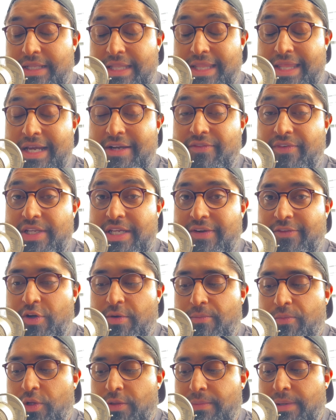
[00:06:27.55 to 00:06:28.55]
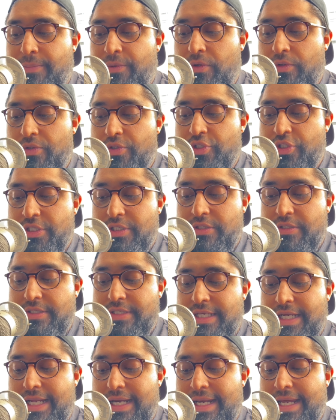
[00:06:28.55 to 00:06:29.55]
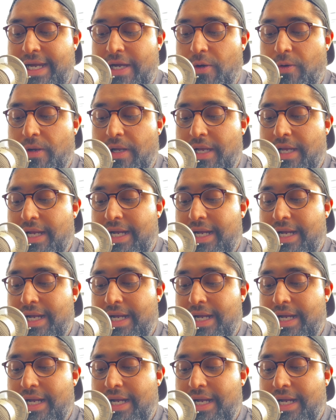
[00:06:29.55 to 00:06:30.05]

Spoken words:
thankfully I've got both my opponent's shields, and now